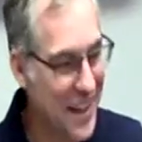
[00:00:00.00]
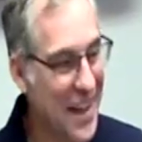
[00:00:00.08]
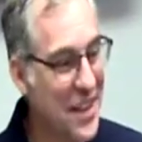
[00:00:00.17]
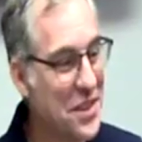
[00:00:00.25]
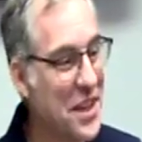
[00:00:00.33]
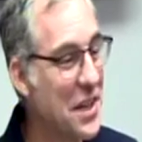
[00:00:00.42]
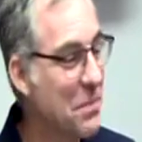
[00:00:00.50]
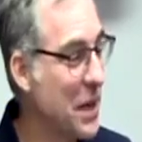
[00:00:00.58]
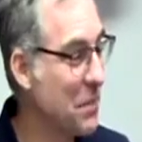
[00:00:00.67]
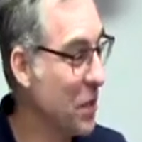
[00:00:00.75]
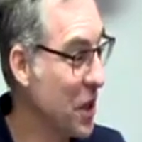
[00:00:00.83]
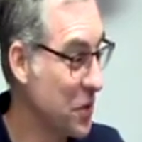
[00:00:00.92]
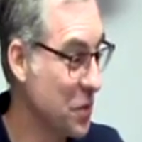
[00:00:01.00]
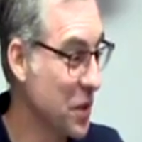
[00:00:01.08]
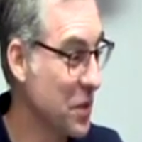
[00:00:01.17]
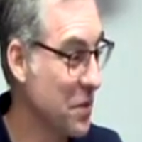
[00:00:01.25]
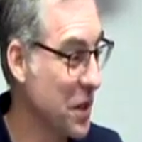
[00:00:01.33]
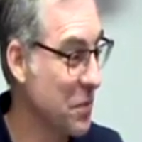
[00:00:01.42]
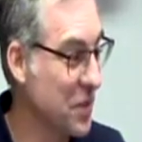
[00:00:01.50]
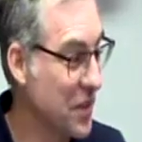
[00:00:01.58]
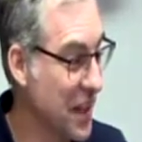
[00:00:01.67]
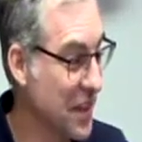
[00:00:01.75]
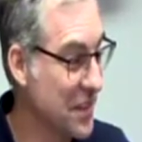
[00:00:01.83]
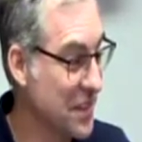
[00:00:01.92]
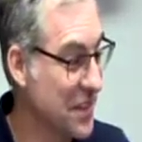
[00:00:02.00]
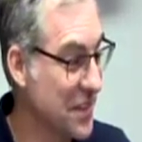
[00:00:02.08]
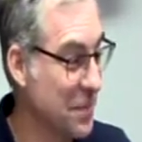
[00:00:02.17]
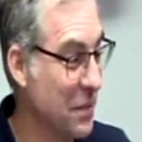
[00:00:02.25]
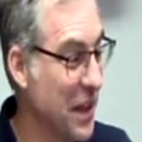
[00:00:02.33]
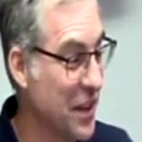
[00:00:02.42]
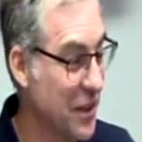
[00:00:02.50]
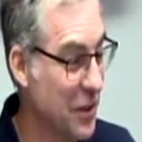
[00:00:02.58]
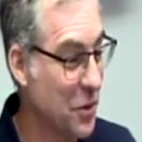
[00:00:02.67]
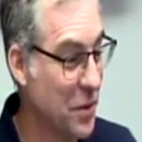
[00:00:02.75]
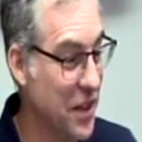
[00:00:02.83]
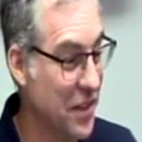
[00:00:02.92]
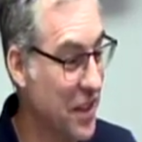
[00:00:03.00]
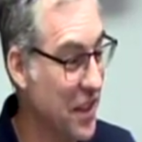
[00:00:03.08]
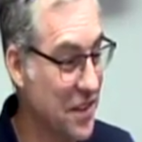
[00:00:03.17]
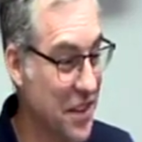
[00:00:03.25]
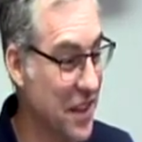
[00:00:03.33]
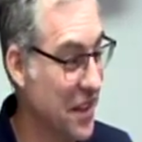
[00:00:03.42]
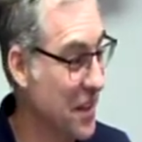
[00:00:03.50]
I think my boss would agree with that since he's made it a career and he said,